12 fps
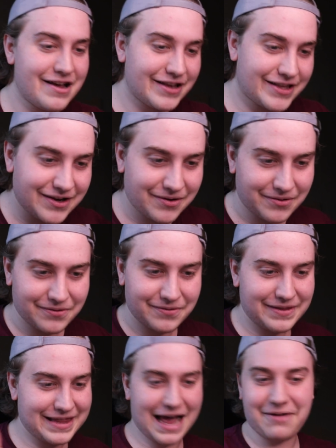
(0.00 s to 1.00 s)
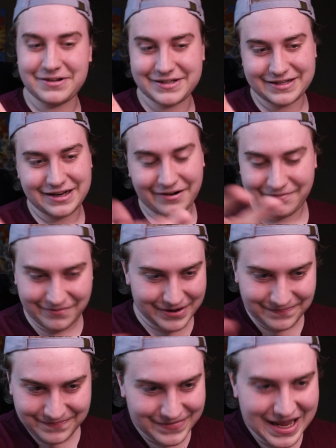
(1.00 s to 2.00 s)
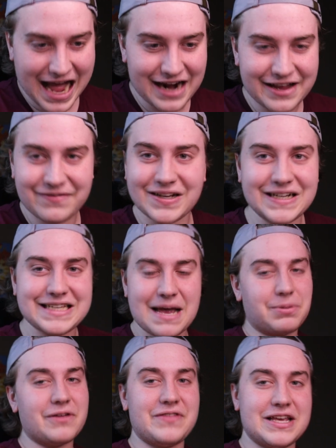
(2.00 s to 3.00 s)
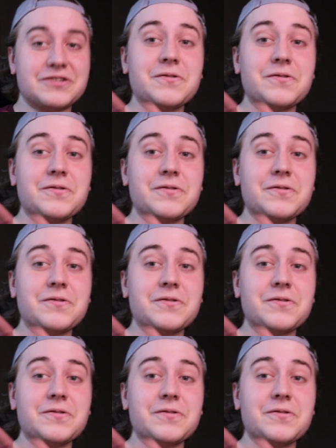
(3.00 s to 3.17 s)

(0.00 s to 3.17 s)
So that was, you know, what kind of gives an example of this.